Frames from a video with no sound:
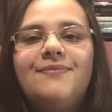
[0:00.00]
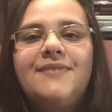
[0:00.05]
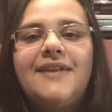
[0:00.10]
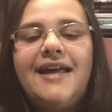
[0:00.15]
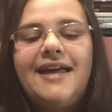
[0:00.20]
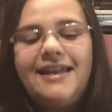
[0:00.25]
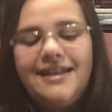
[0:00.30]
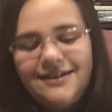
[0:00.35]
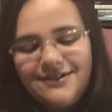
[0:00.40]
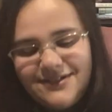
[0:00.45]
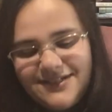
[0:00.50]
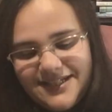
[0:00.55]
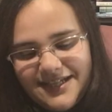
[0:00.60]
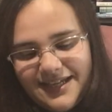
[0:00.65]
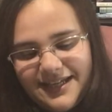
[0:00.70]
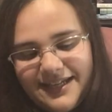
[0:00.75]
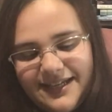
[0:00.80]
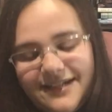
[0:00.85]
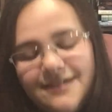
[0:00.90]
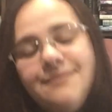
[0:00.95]
Hello,
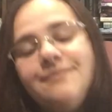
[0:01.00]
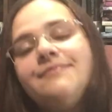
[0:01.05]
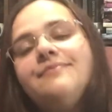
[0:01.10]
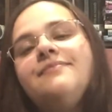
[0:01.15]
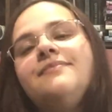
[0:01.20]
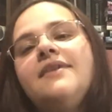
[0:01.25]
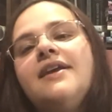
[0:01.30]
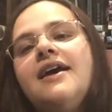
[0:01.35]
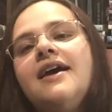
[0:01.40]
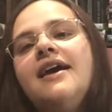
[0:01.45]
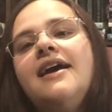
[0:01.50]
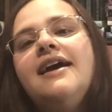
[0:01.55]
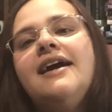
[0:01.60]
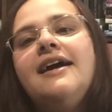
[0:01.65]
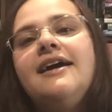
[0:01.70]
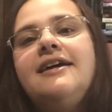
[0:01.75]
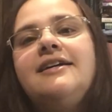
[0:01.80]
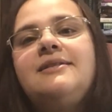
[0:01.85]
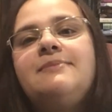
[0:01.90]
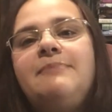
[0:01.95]
darling.
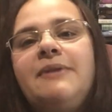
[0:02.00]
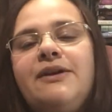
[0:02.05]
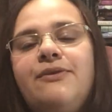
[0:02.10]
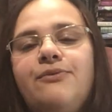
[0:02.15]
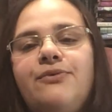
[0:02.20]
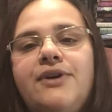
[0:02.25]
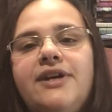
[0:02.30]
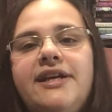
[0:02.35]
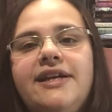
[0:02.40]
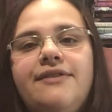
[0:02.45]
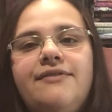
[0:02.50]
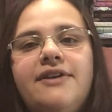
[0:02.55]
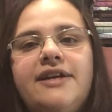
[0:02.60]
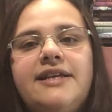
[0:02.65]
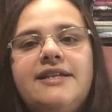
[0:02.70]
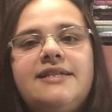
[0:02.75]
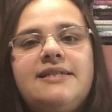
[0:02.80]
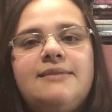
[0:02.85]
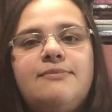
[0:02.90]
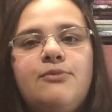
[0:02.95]
It's been really, really
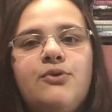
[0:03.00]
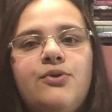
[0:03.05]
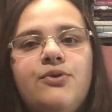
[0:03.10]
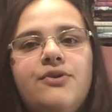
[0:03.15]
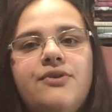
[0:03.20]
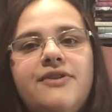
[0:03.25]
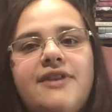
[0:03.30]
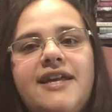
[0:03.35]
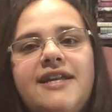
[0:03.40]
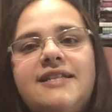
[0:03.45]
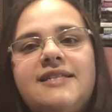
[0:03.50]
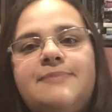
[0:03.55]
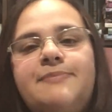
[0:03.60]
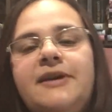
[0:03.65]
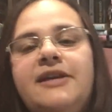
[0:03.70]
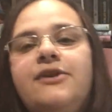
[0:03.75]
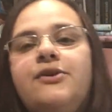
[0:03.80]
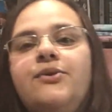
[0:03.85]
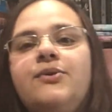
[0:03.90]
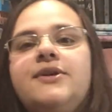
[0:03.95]
smooth, and it's
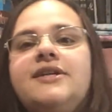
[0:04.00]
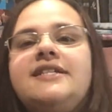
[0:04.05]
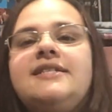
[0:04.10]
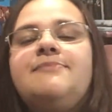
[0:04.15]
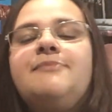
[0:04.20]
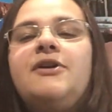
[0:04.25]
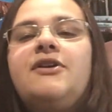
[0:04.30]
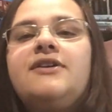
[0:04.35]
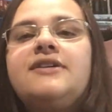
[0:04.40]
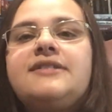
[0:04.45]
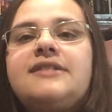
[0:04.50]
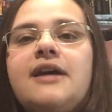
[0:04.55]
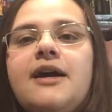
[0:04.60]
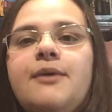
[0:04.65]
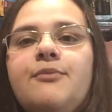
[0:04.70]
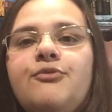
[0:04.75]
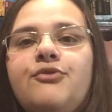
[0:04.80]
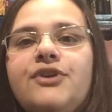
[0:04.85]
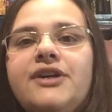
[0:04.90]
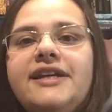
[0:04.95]
been a good experience.
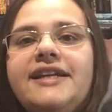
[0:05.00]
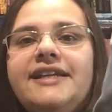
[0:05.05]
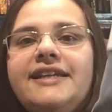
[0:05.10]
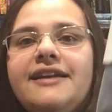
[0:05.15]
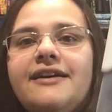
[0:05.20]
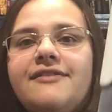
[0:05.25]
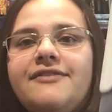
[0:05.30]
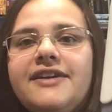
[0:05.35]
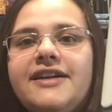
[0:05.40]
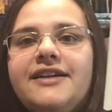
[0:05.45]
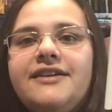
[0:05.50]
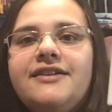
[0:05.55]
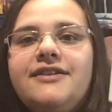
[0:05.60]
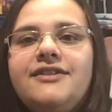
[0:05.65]
I'm really loving